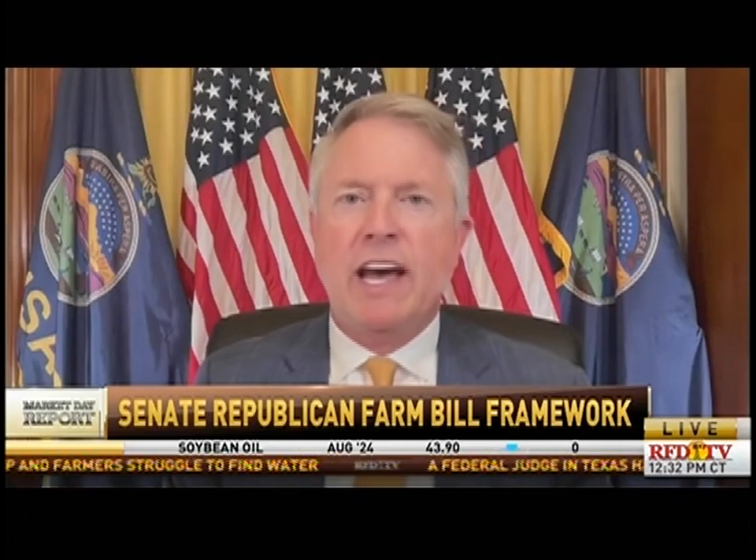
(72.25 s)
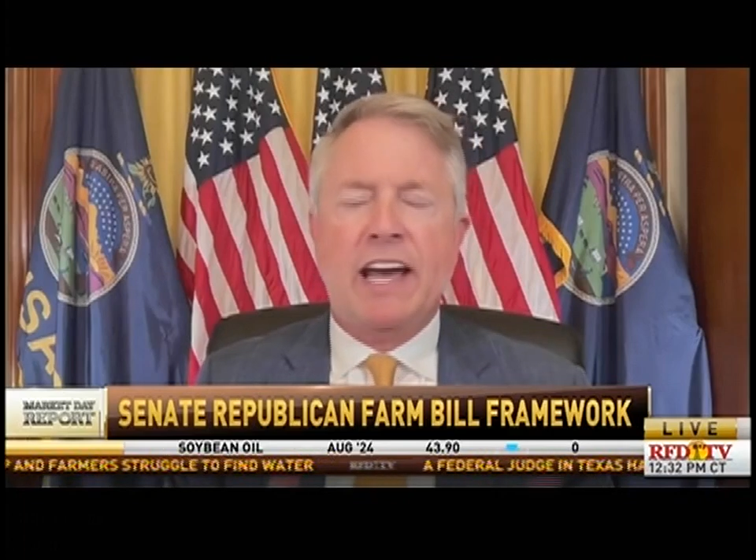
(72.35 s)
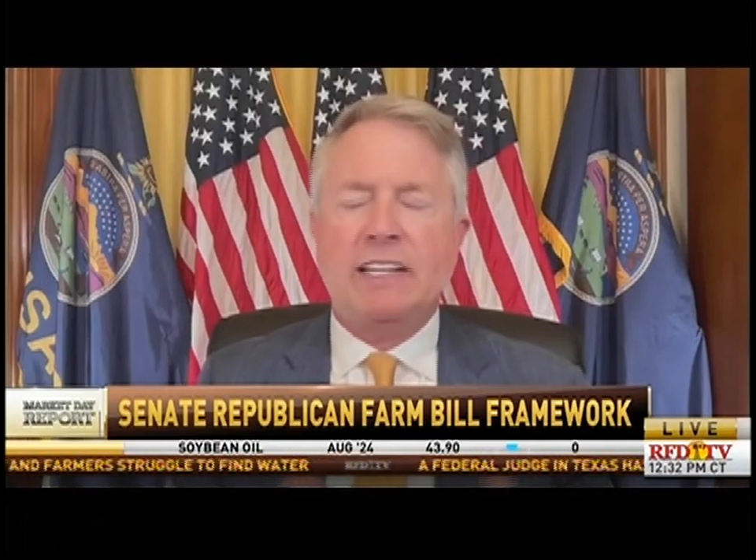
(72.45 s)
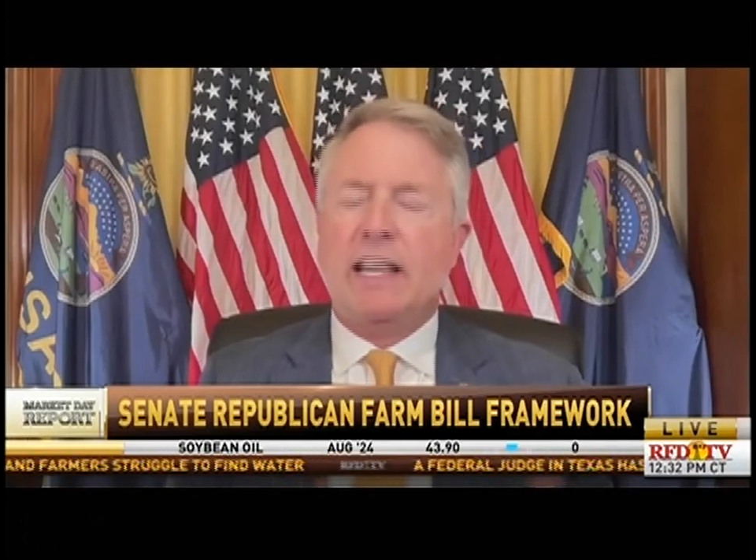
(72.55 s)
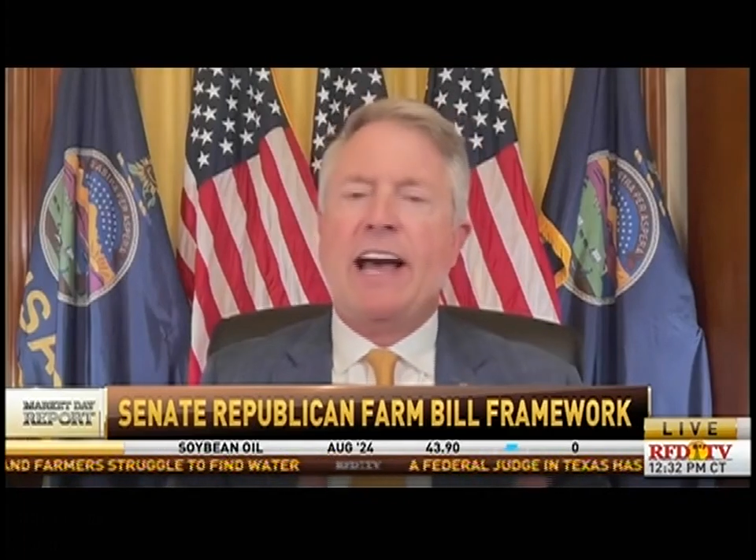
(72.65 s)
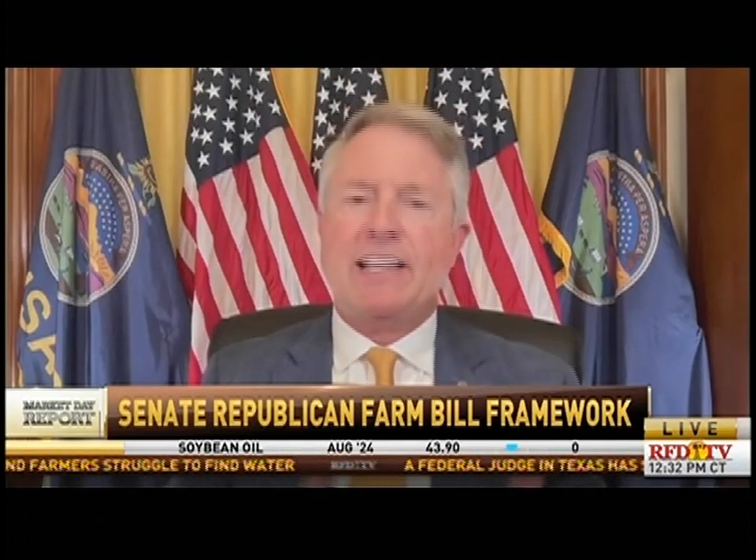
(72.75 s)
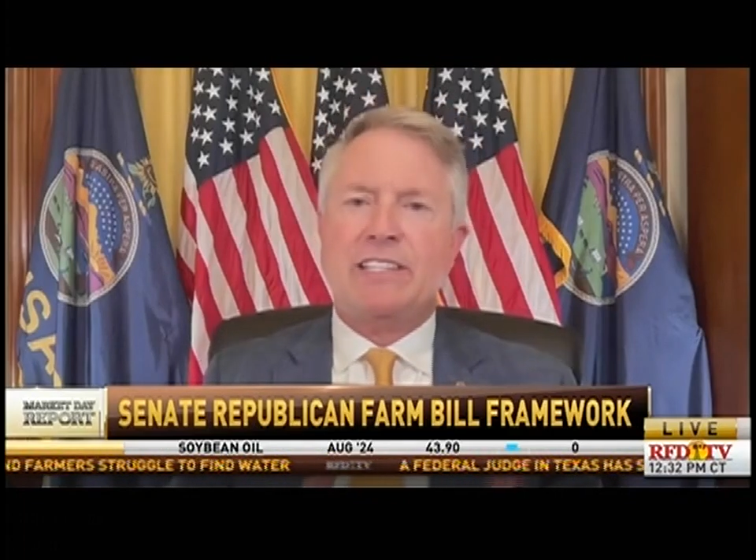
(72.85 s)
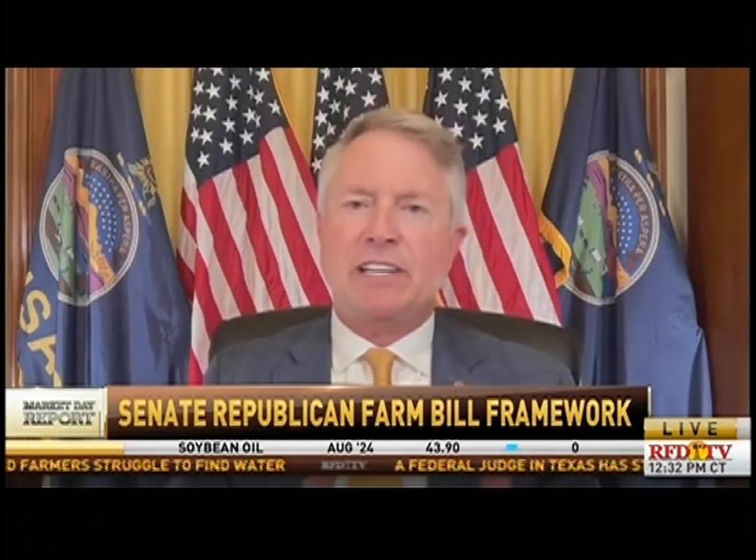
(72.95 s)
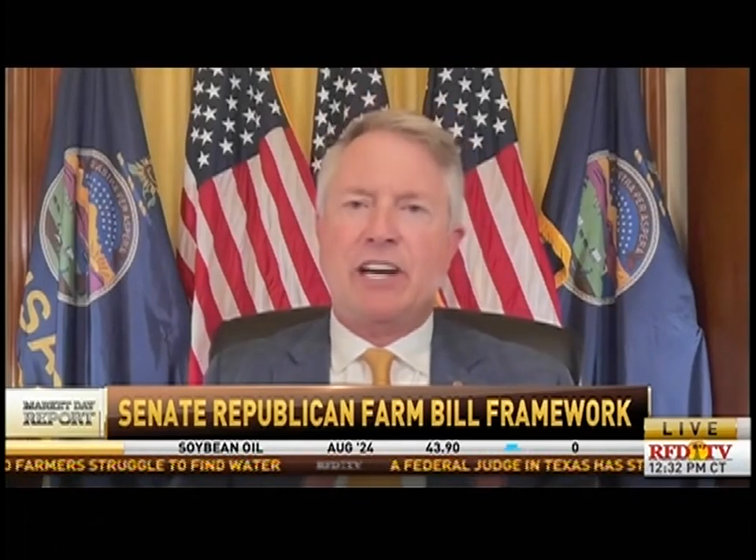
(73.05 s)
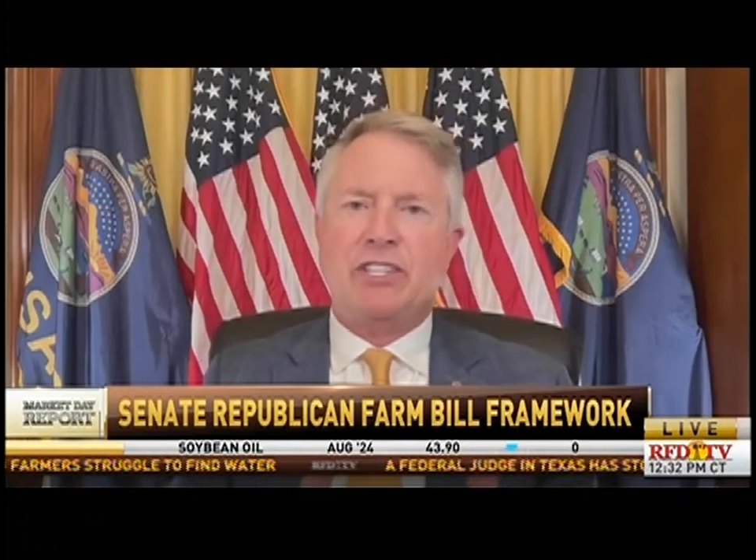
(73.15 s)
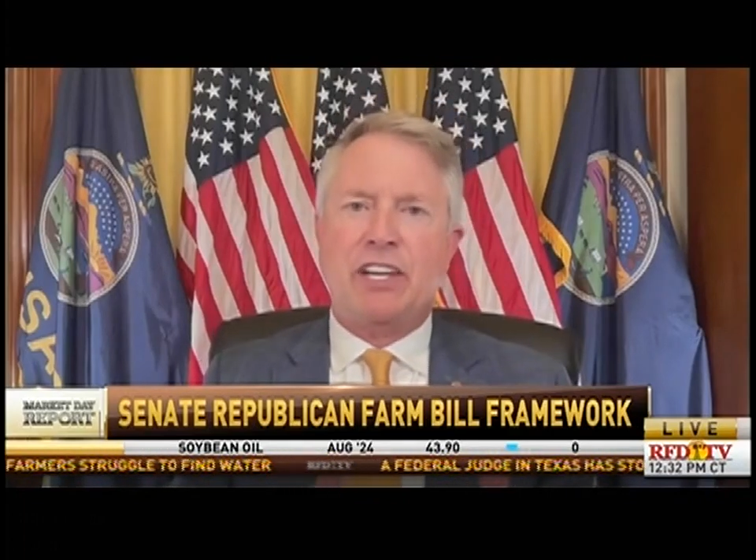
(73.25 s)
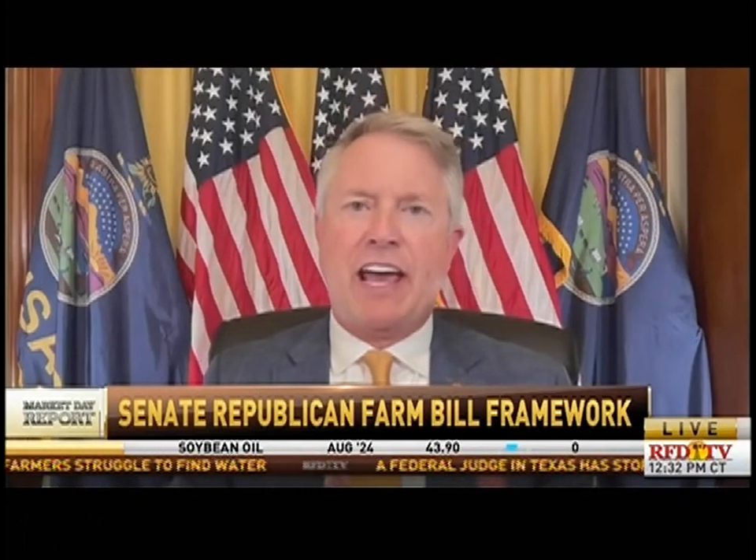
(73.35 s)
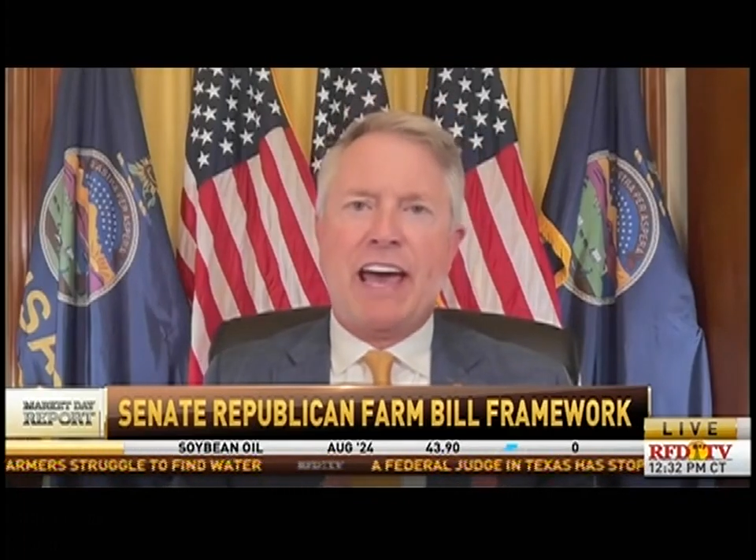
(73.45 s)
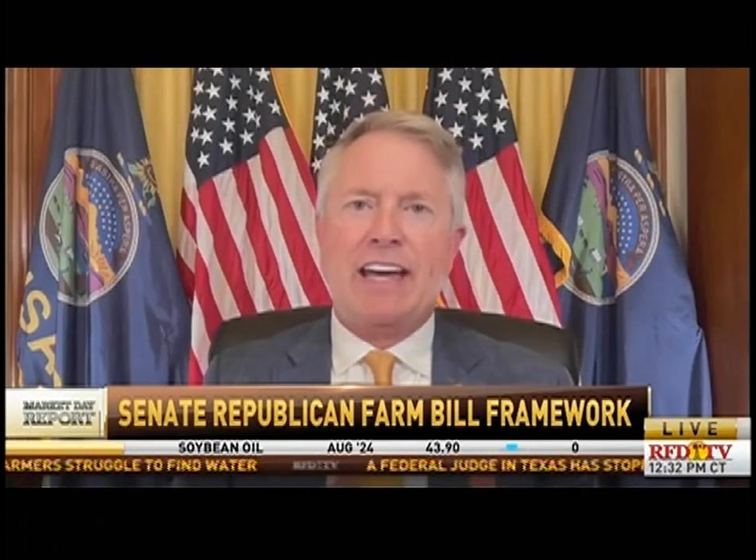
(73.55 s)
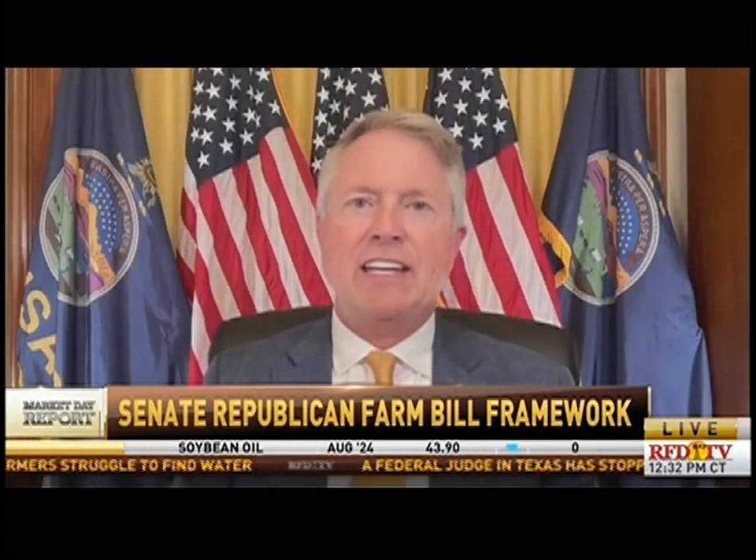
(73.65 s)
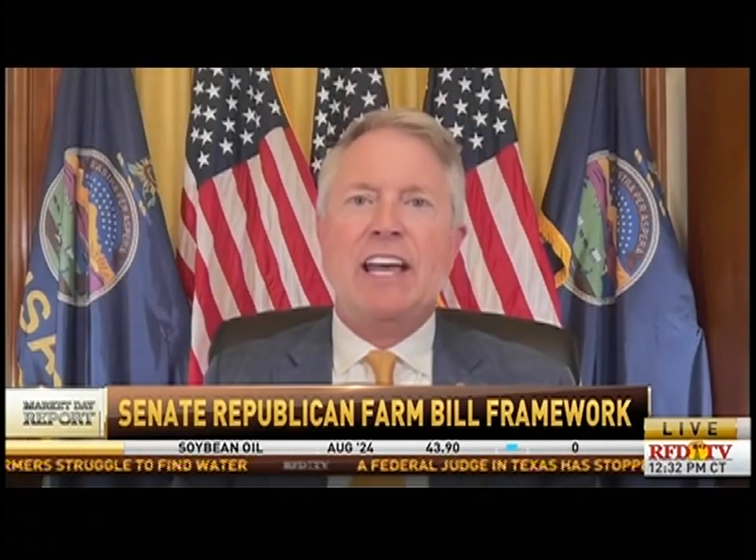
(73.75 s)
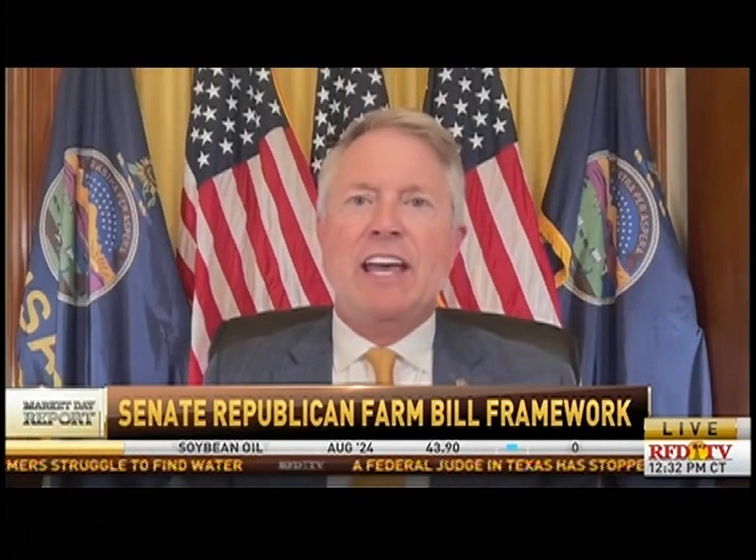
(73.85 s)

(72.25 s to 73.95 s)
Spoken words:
And lastly, I should add,